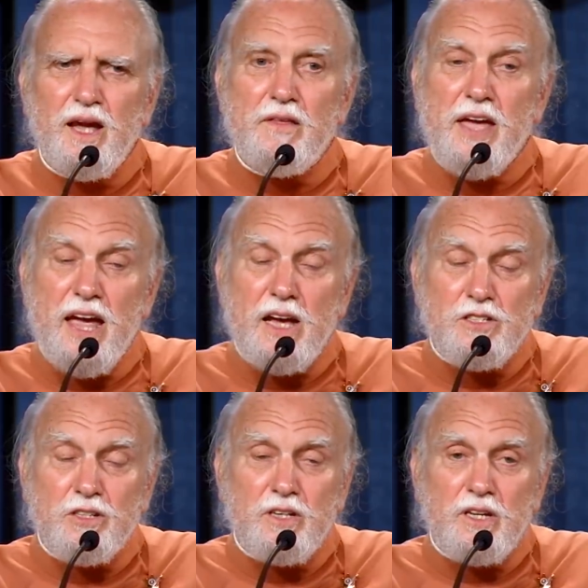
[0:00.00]
And the
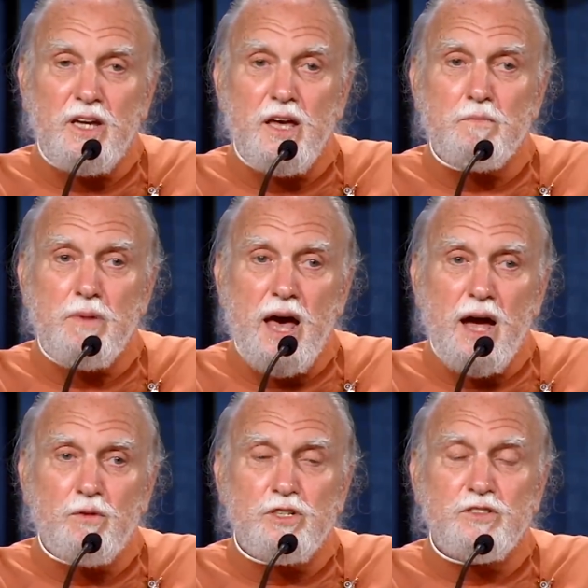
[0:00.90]
answer that came
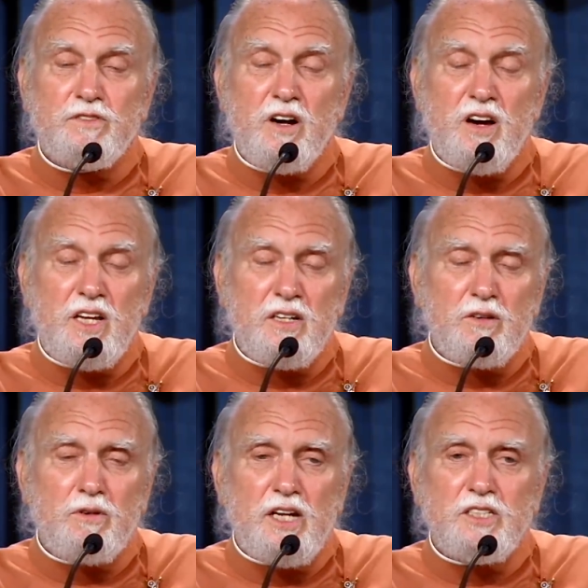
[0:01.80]
back was very
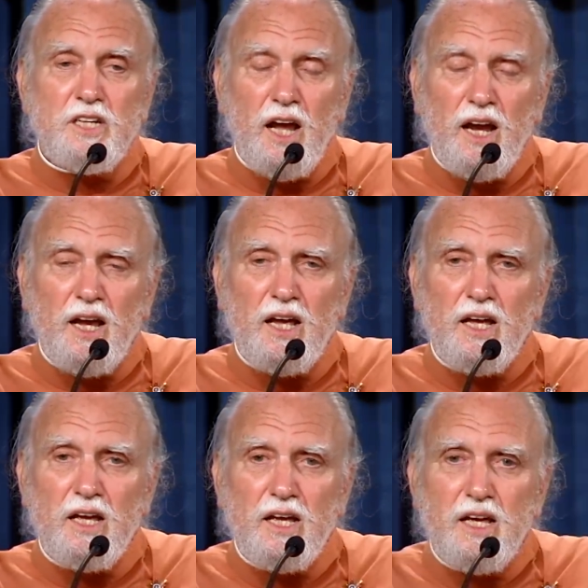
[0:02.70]
interesting
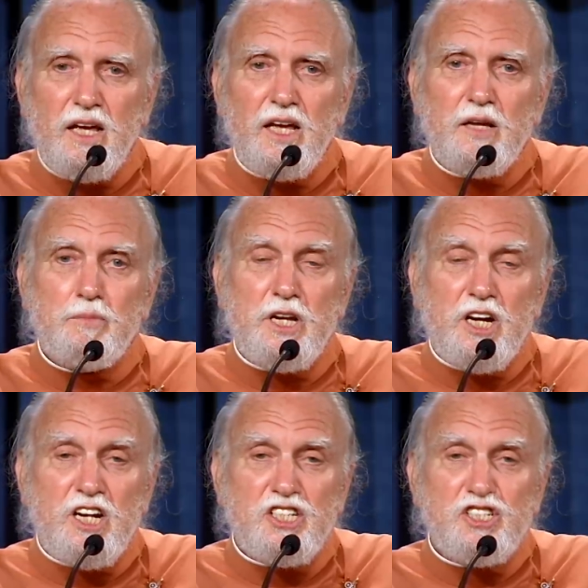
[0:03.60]

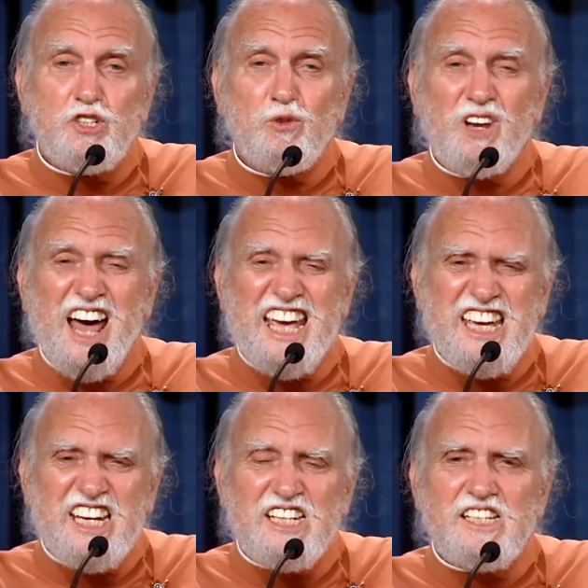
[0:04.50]
because you
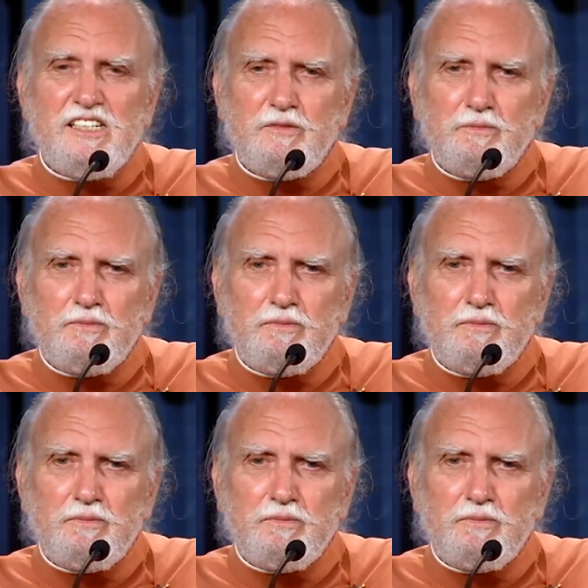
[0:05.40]
like it.